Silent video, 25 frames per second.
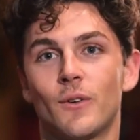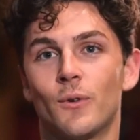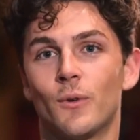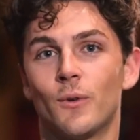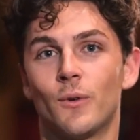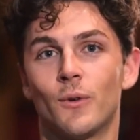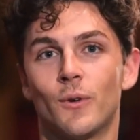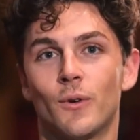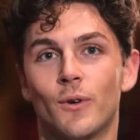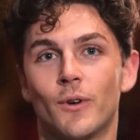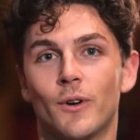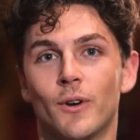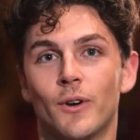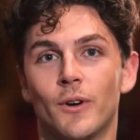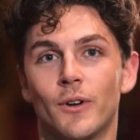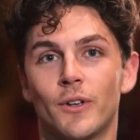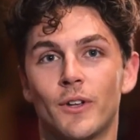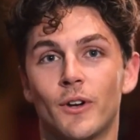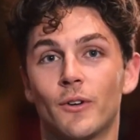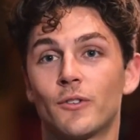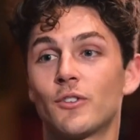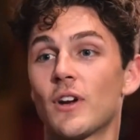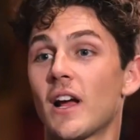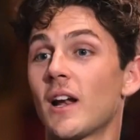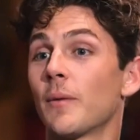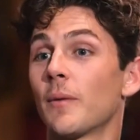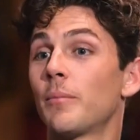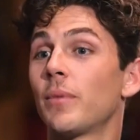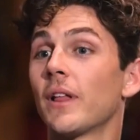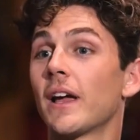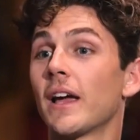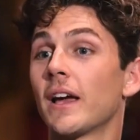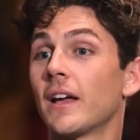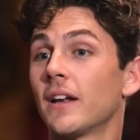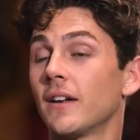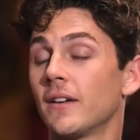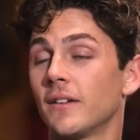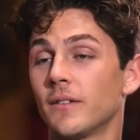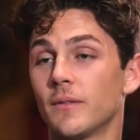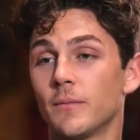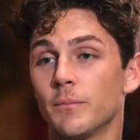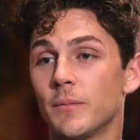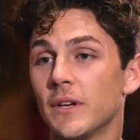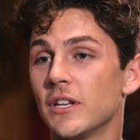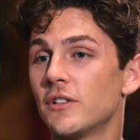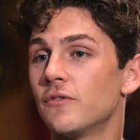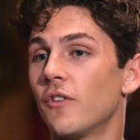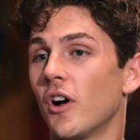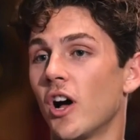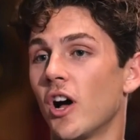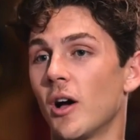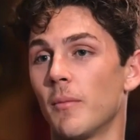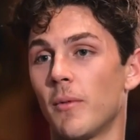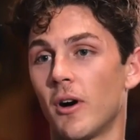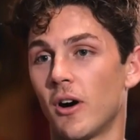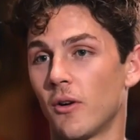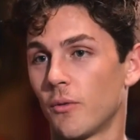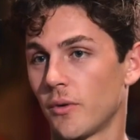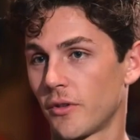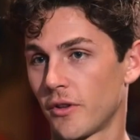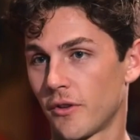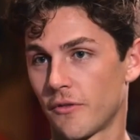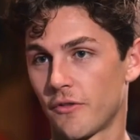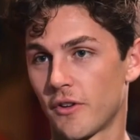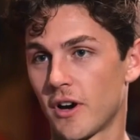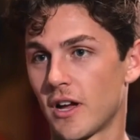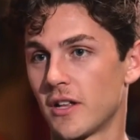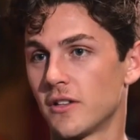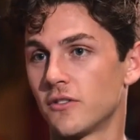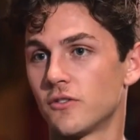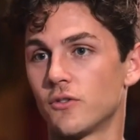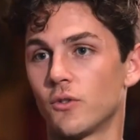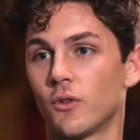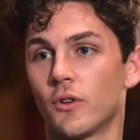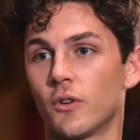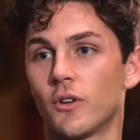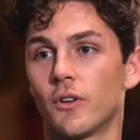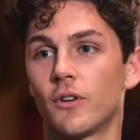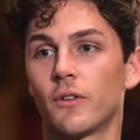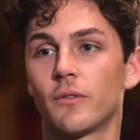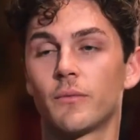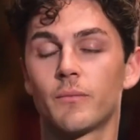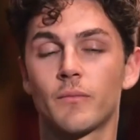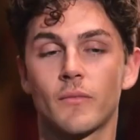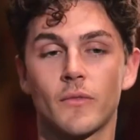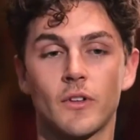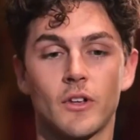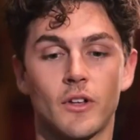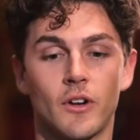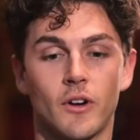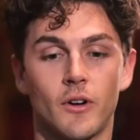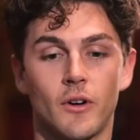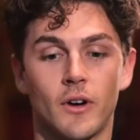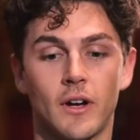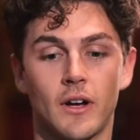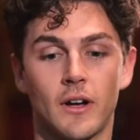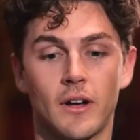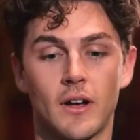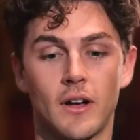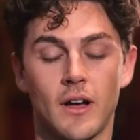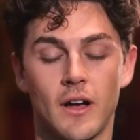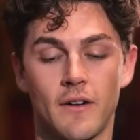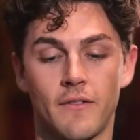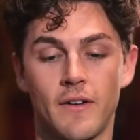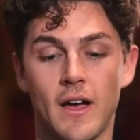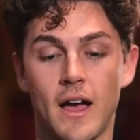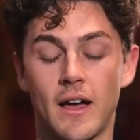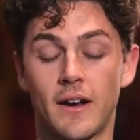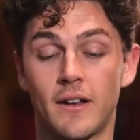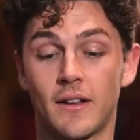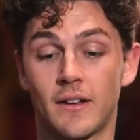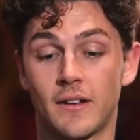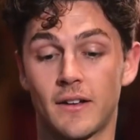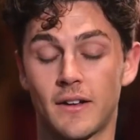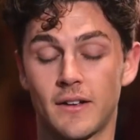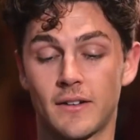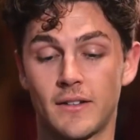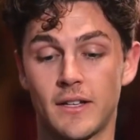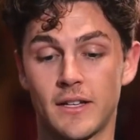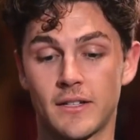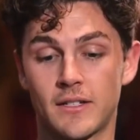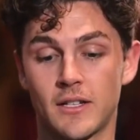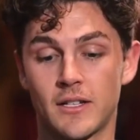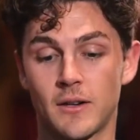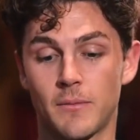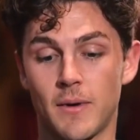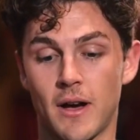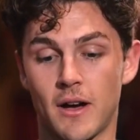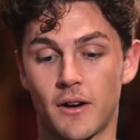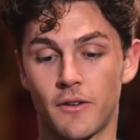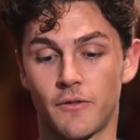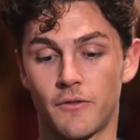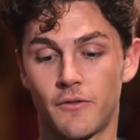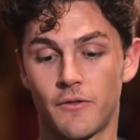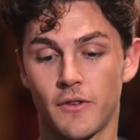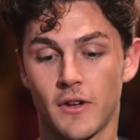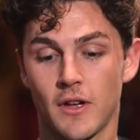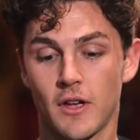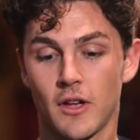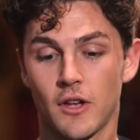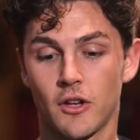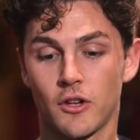trying to plan beach volleyball with your friends, or I've had a decent amount of